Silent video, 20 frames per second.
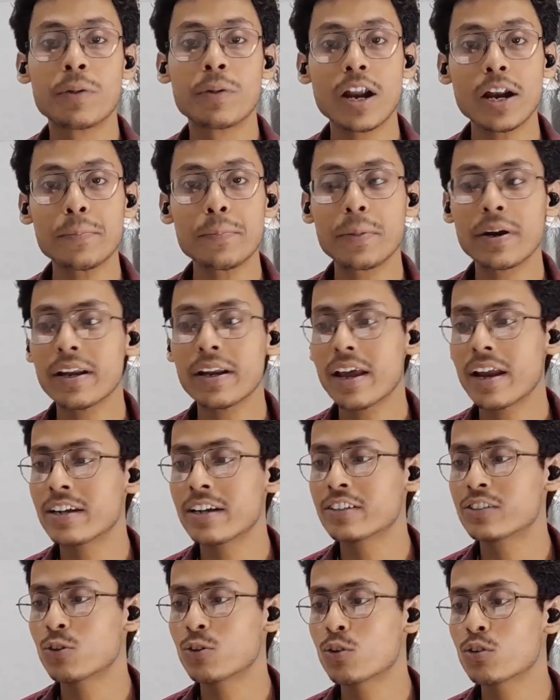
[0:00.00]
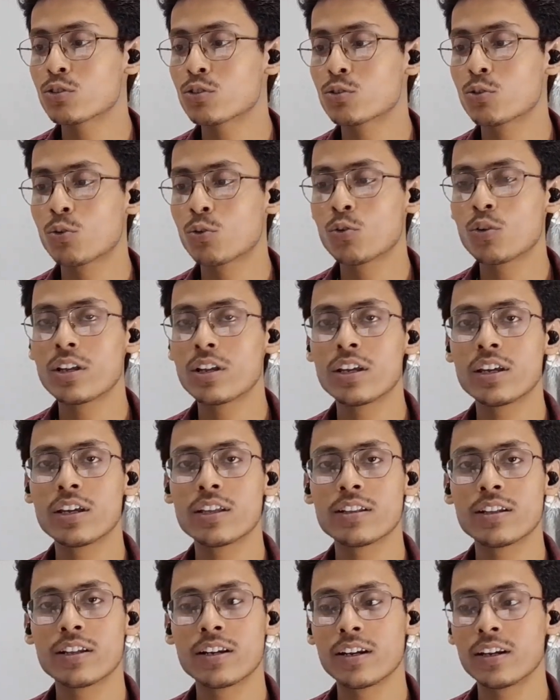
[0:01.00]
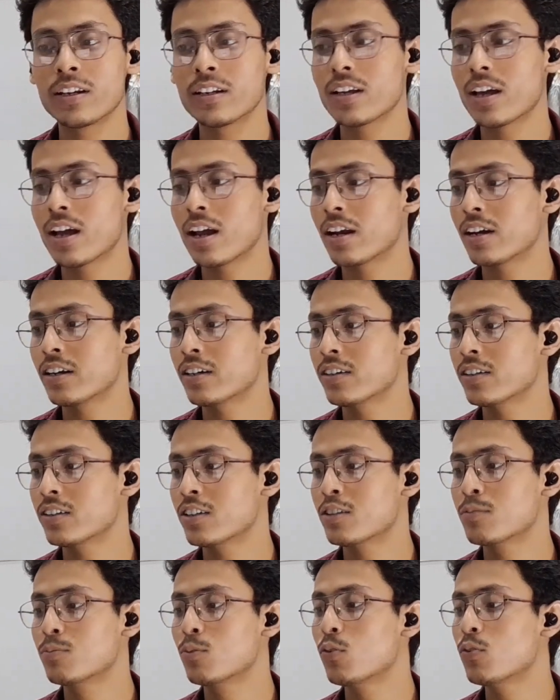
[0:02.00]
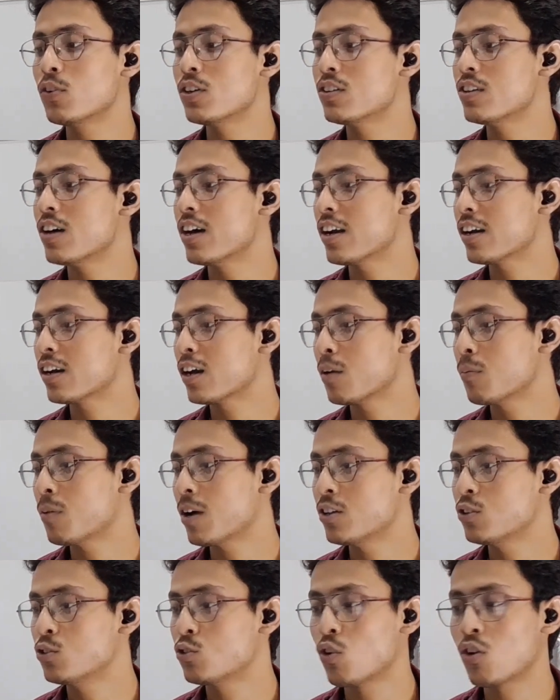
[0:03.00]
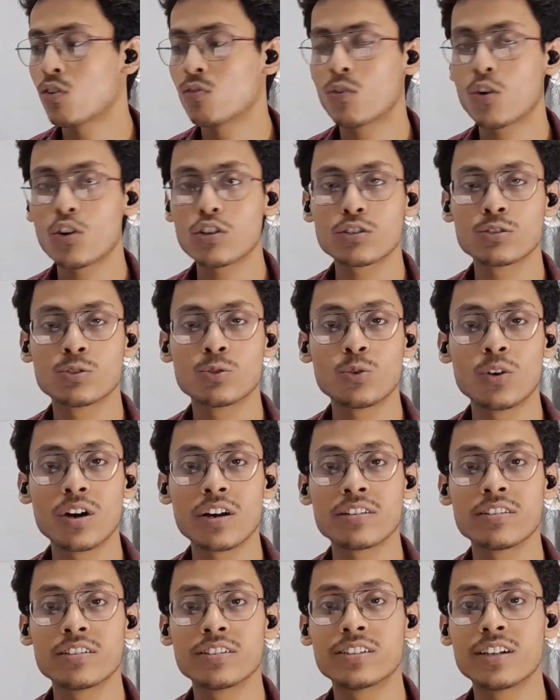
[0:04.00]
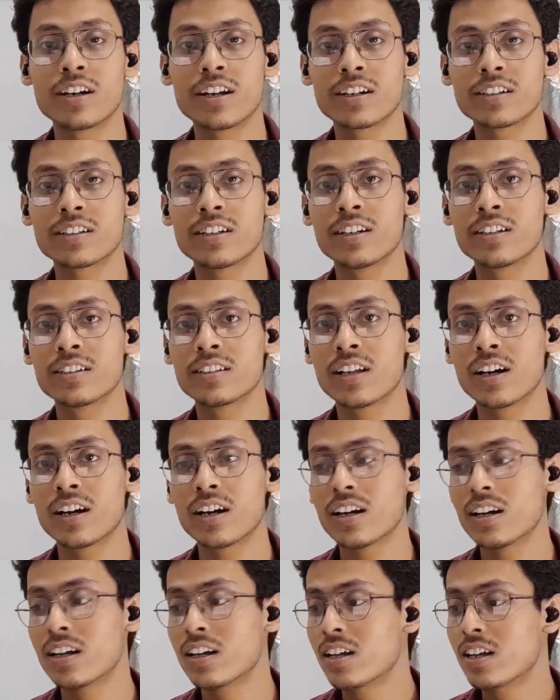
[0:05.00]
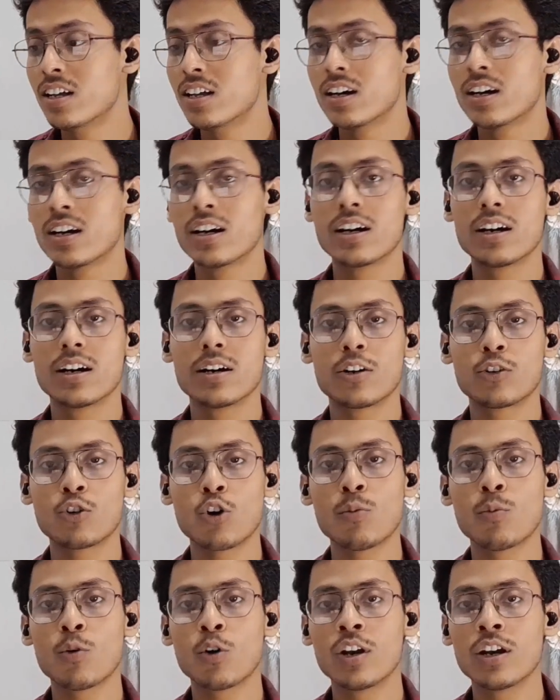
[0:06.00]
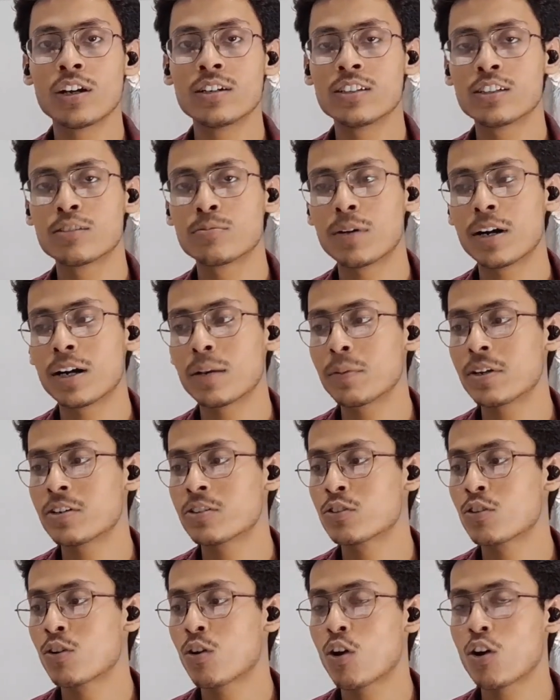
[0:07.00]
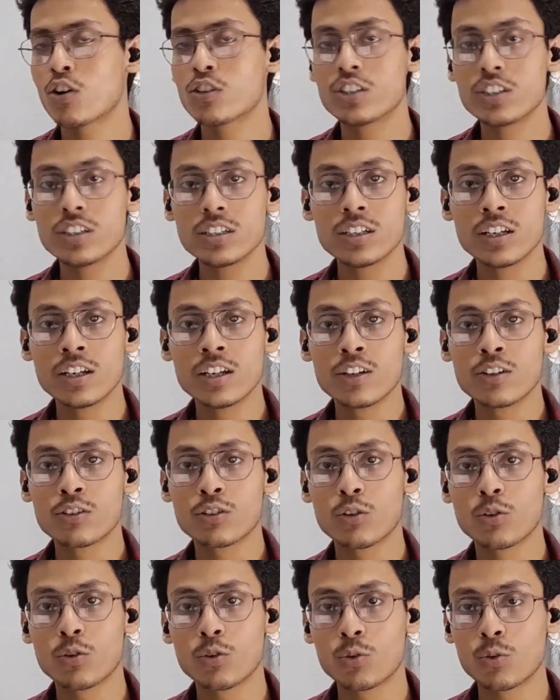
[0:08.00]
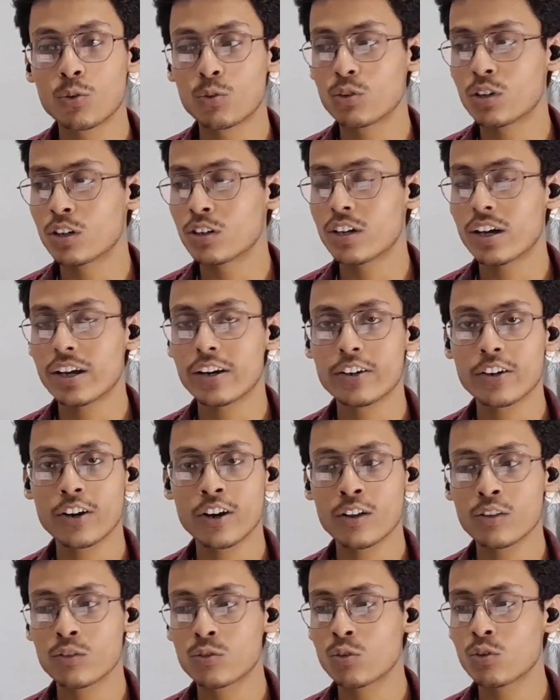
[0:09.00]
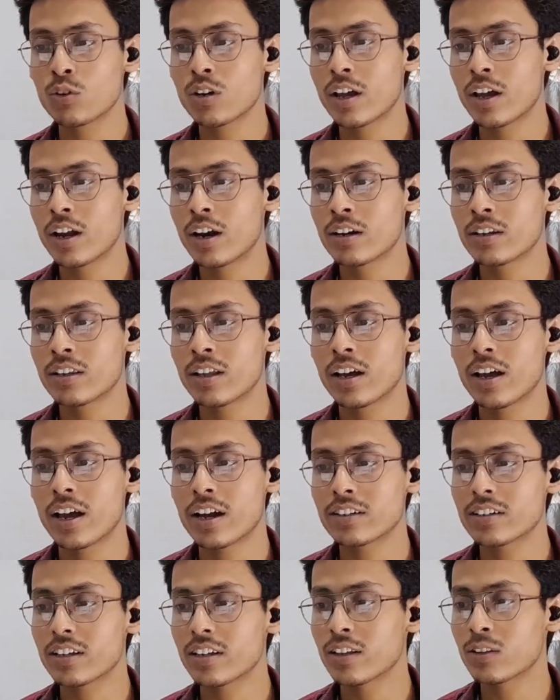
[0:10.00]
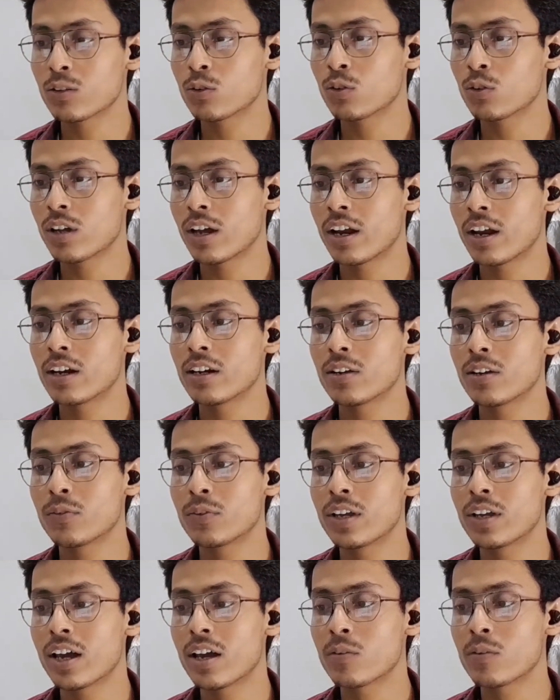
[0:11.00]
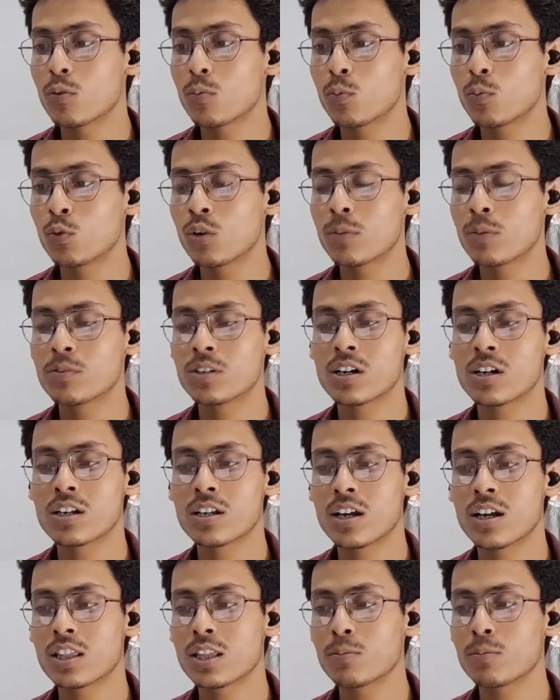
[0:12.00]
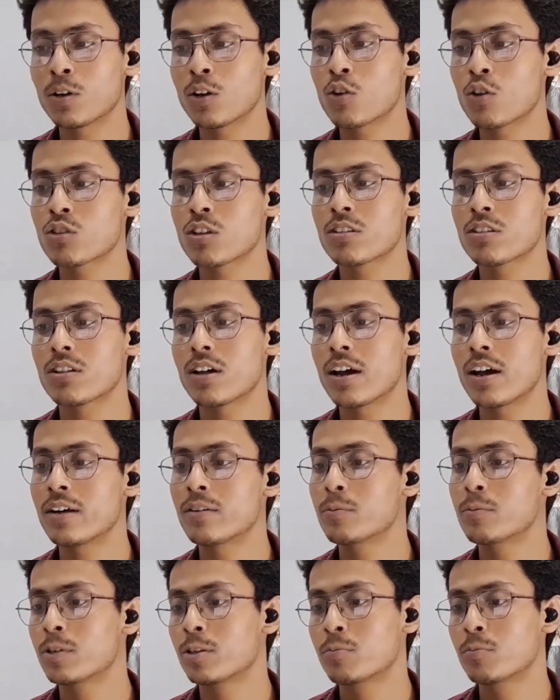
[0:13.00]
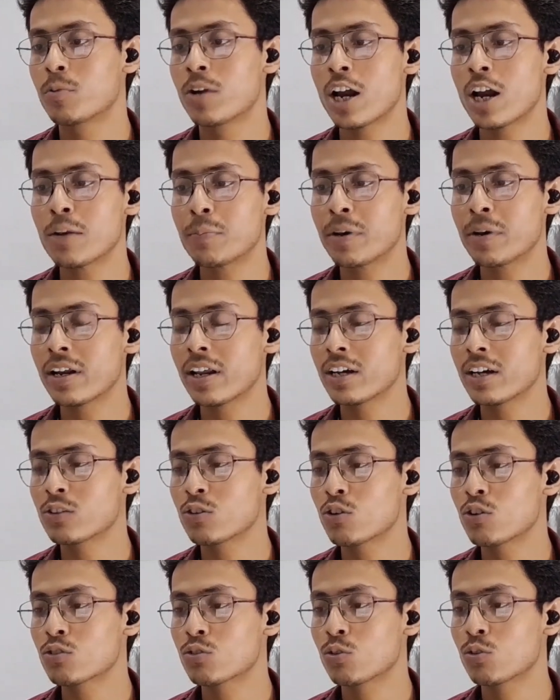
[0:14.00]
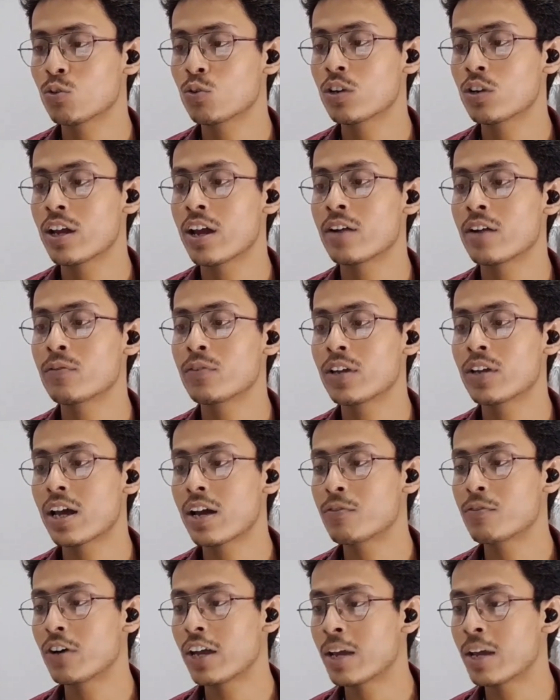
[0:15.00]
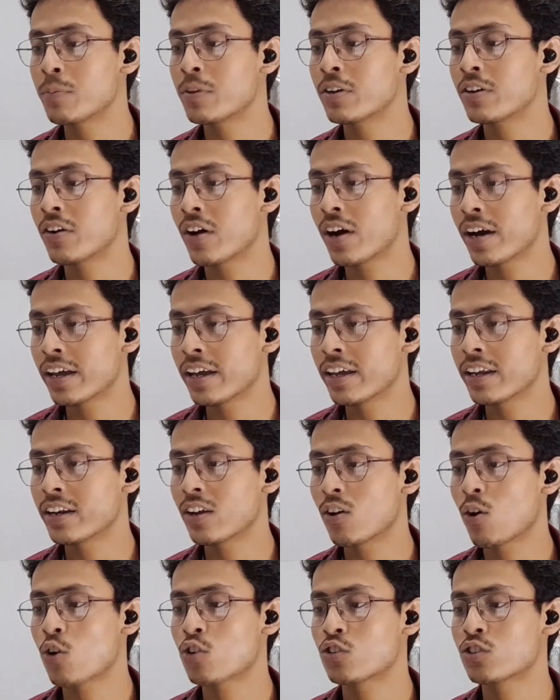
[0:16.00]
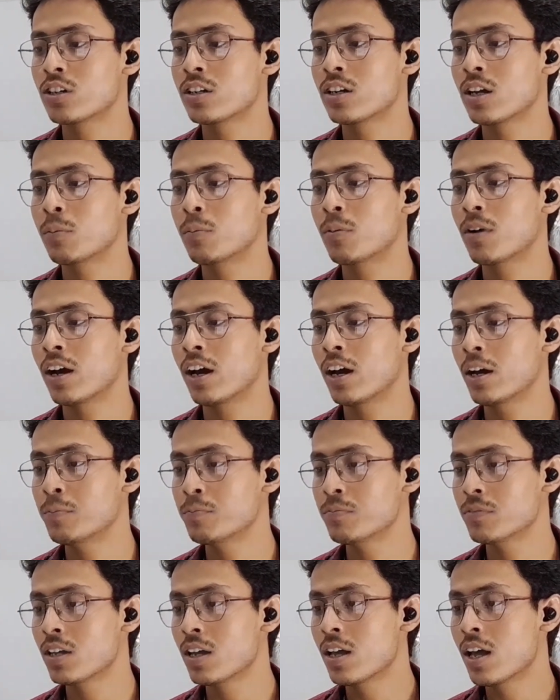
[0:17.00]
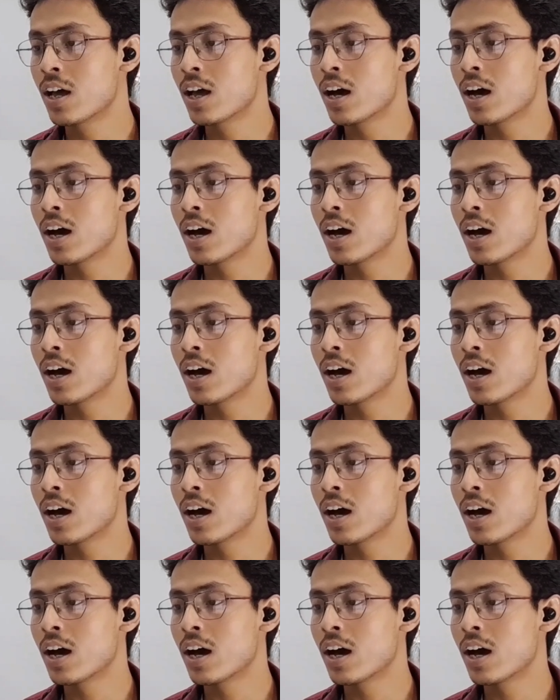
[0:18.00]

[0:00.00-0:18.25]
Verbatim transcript: Brad Pitt and Josh Brolin is in it, and this movie is directed by John Watts, who has directed the uh, Tom Holland Spider-Man trilogy. So the director is good and the actor is good, and we have Poorna Jagannathan along the side with Brad Pitt and George Clooney, and we have Amy Ryan, Austin Abraham.